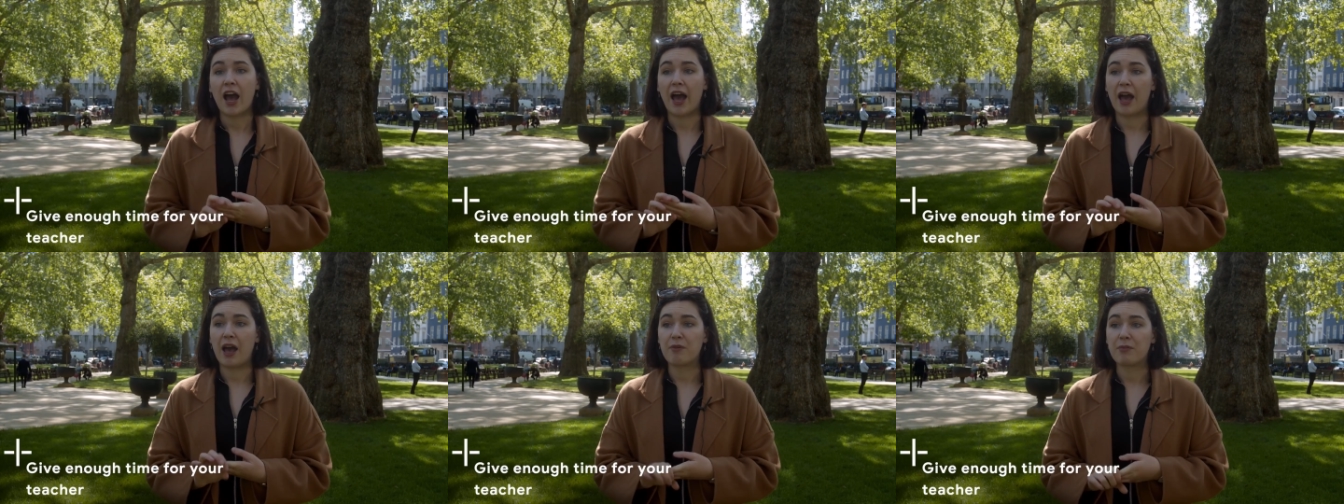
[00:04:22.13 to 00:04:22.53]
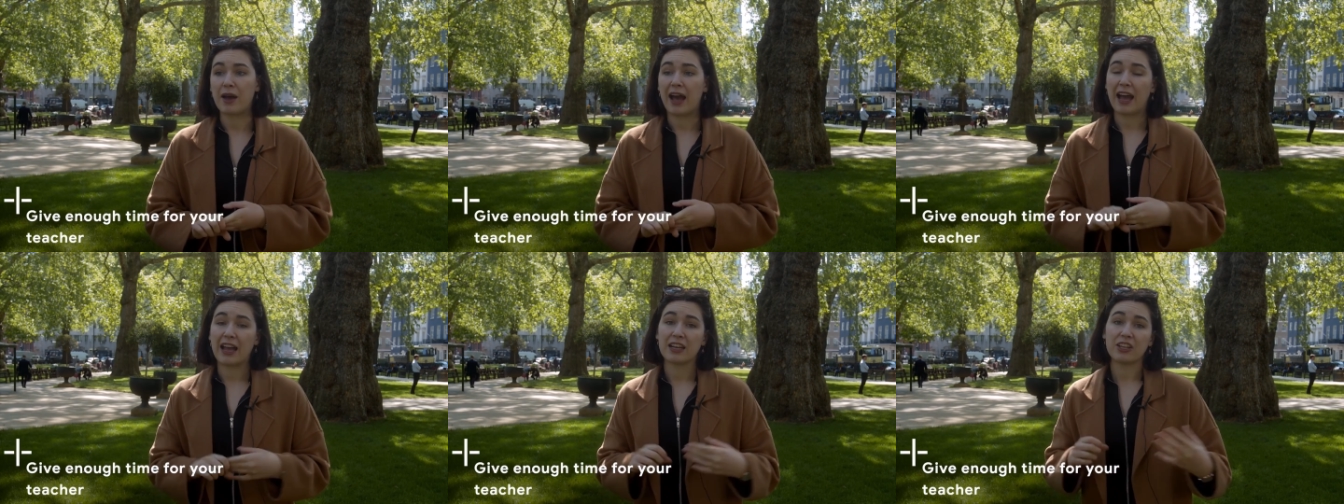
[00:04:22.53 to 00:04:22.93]

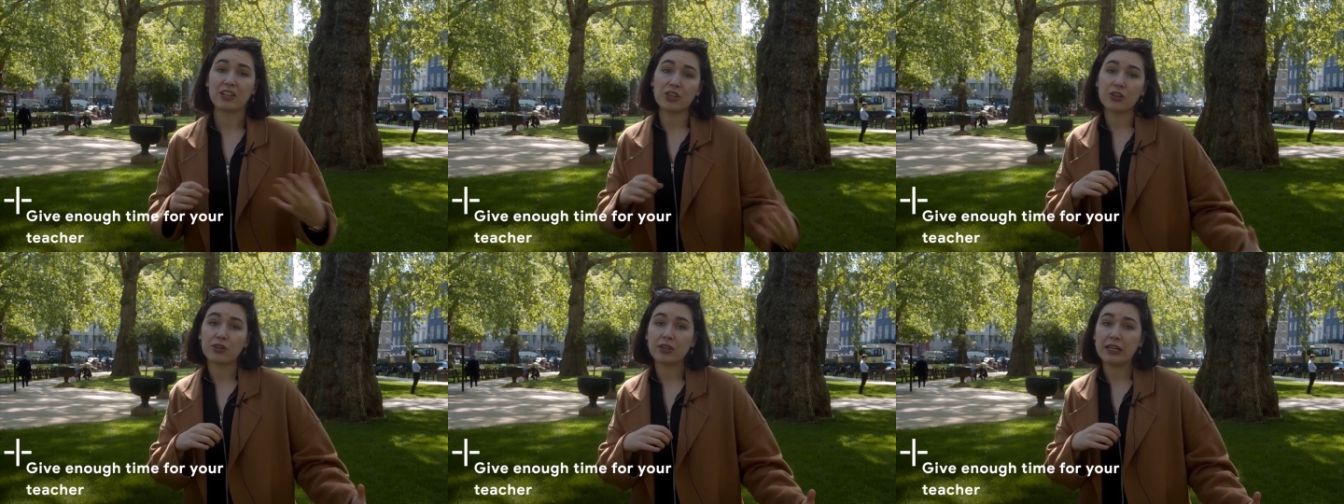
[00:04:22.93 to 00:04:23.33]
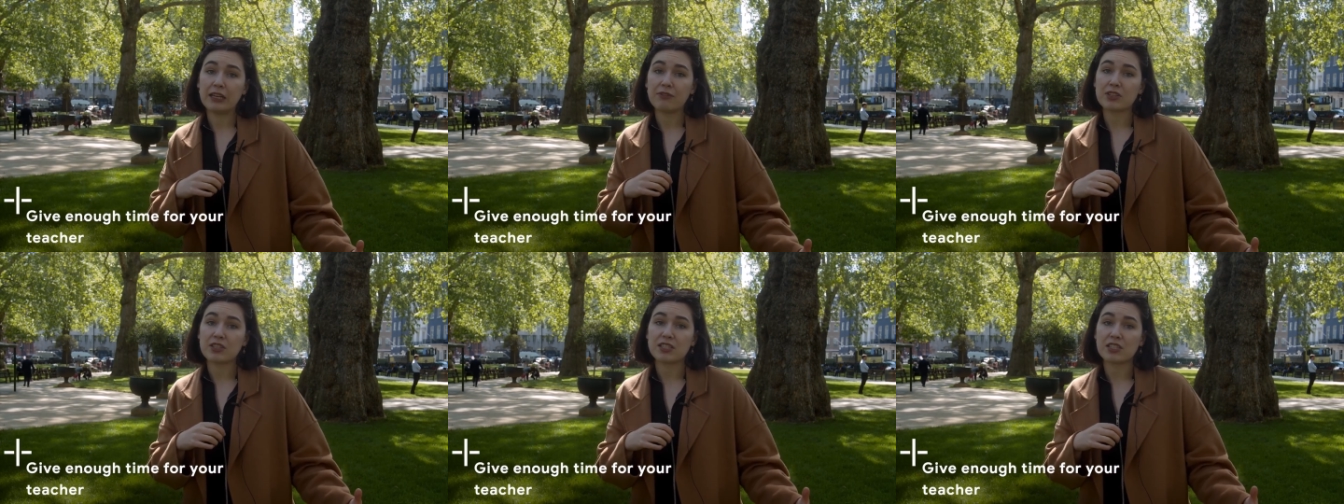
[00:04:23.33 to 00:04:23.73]
and you can
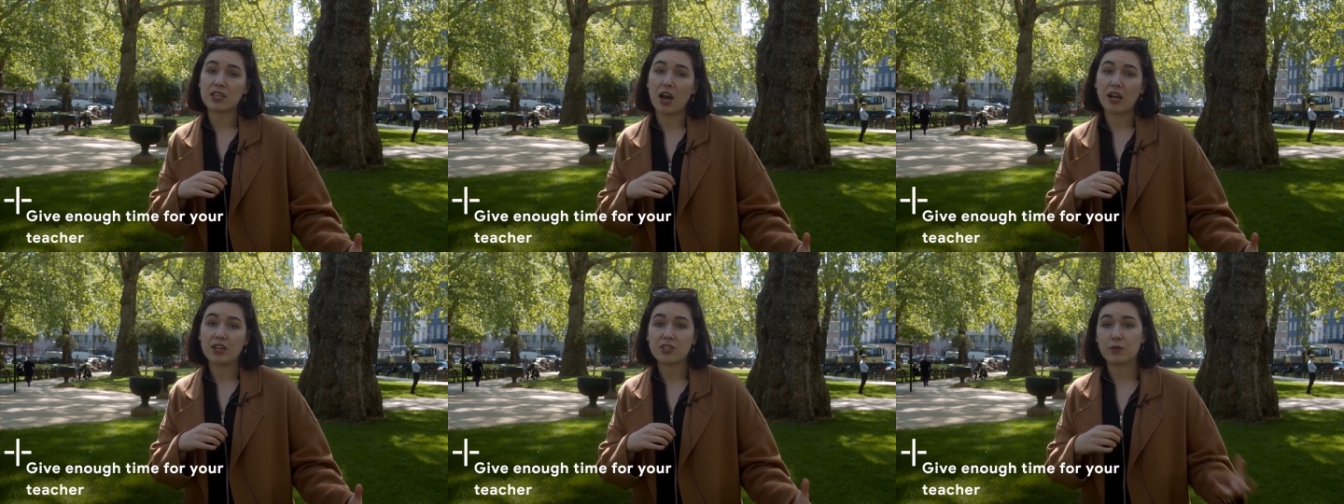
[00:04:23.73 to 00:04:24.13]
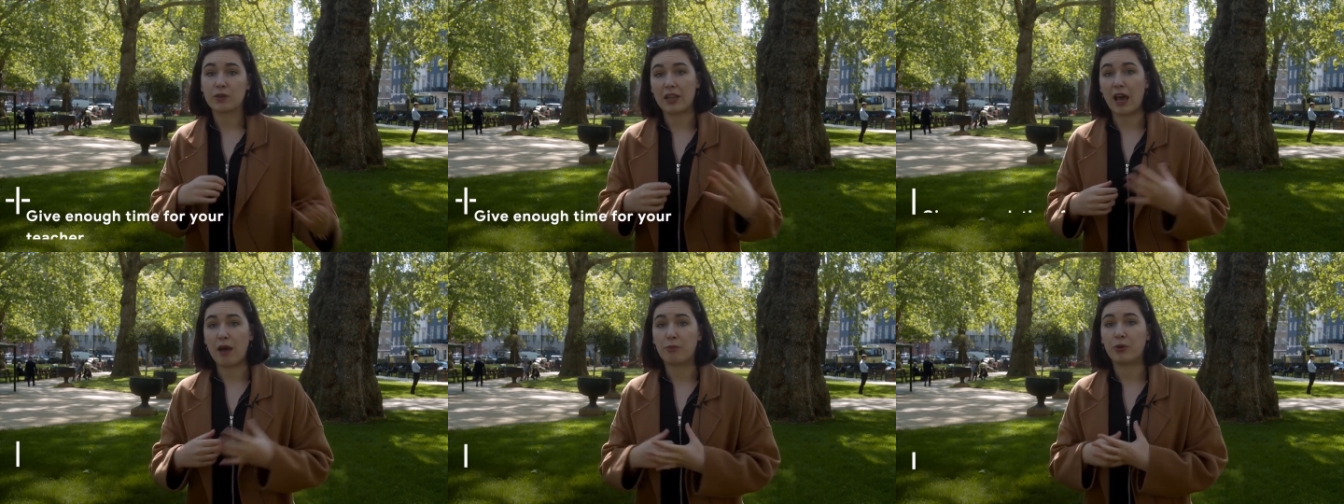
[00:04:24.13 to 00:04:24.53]
even start
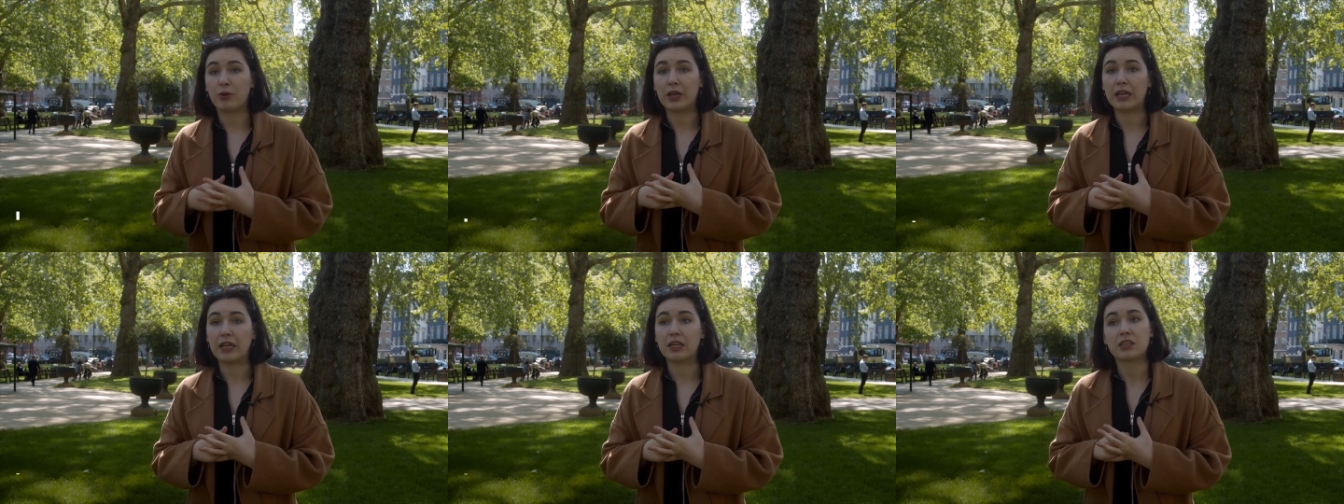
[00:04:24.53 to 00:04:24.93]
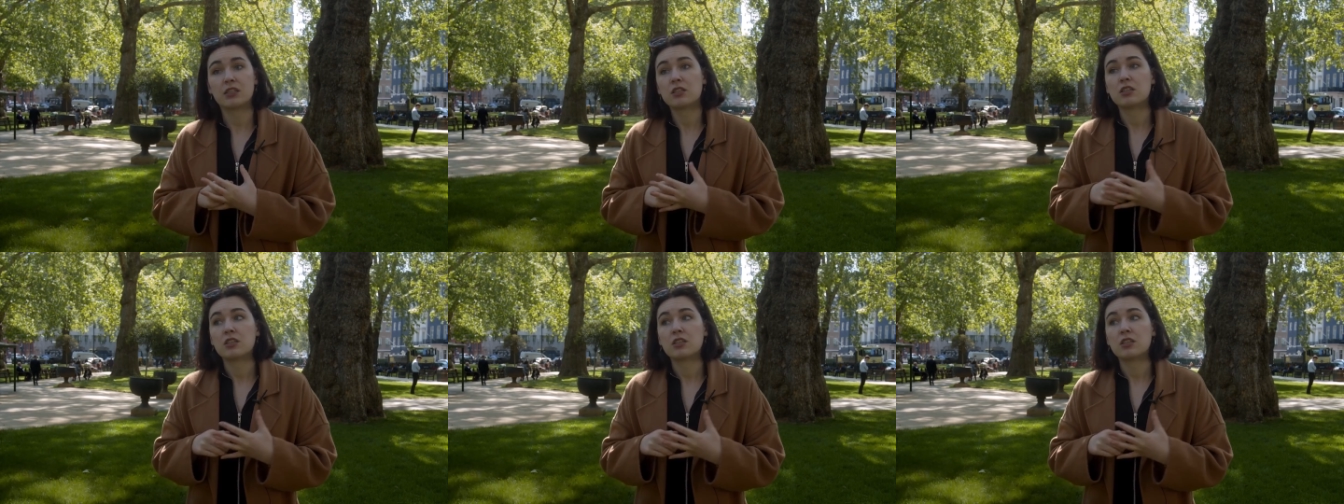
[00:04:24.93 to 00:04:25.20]
to, at that point,